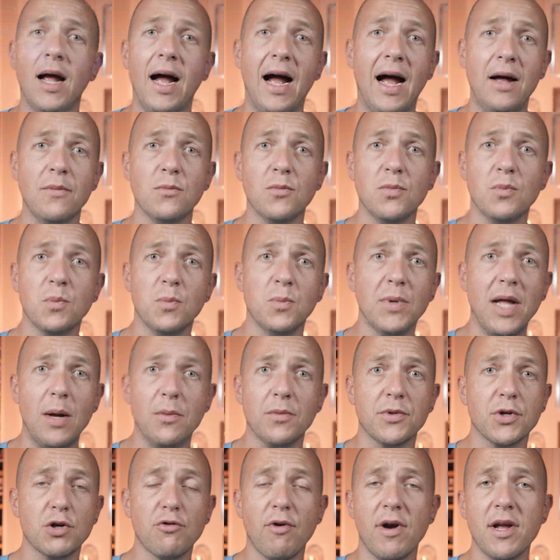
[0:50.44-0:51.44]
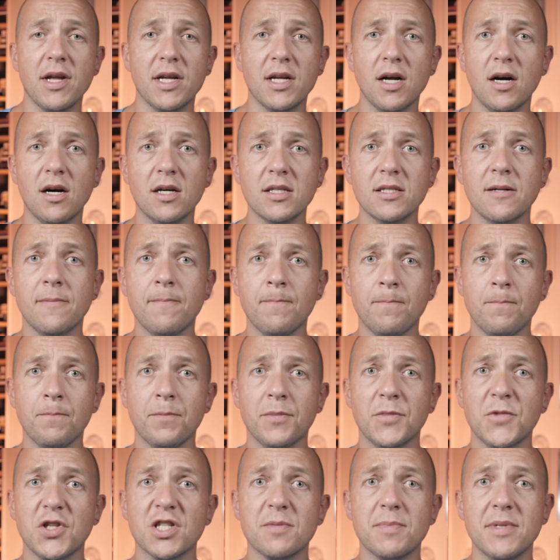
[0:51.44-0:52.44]
And again, with the grey card,
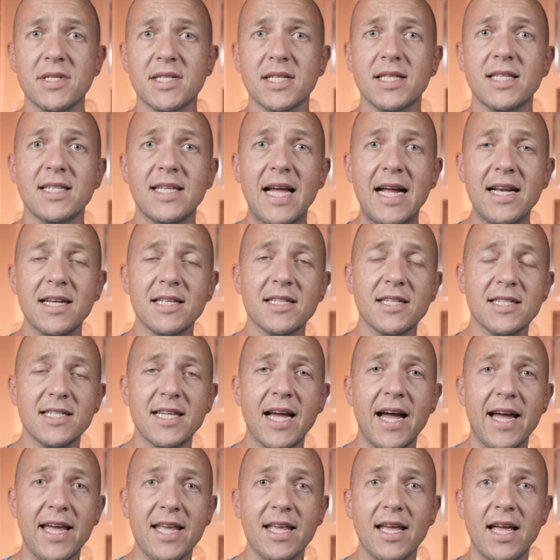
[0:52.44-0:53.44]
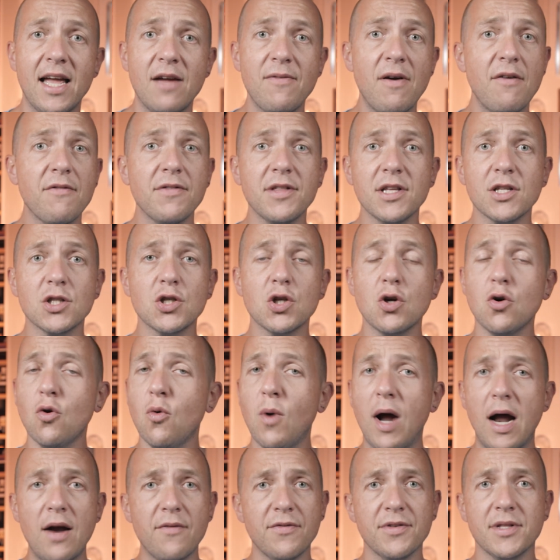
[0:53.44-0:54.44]
it just means at the end of the day, if everything's
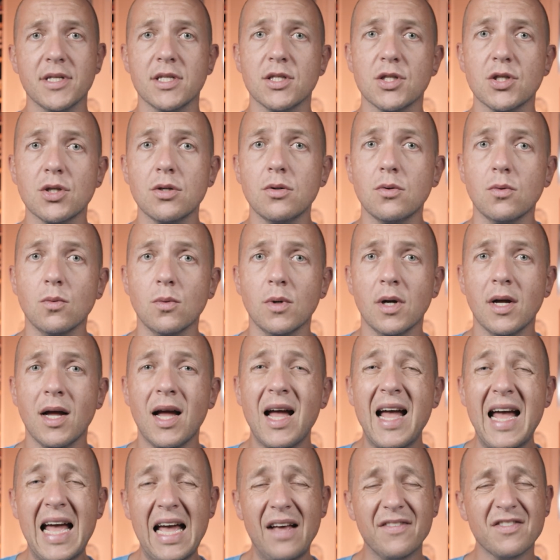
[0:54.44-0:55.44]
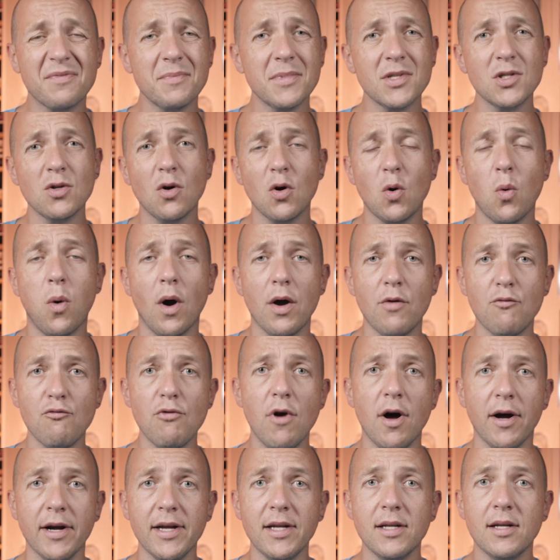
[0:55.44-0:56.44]
cool, everything's cool. If something's not quite
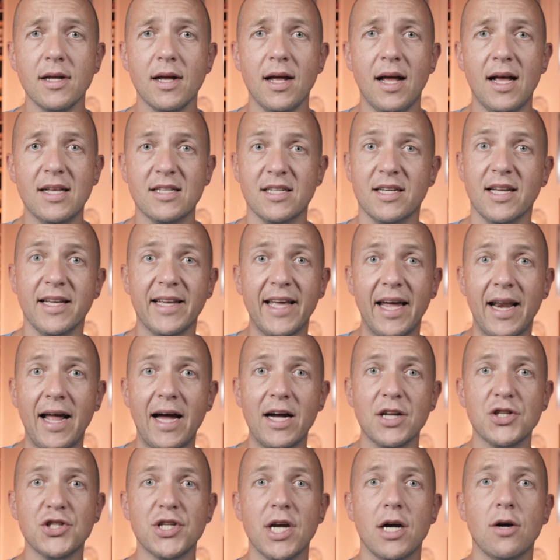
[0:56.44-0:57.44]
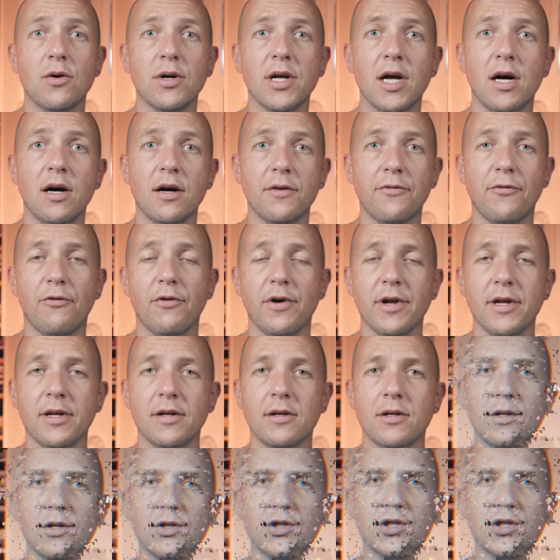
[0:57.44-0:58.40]
right, it's like a get out of jail card free.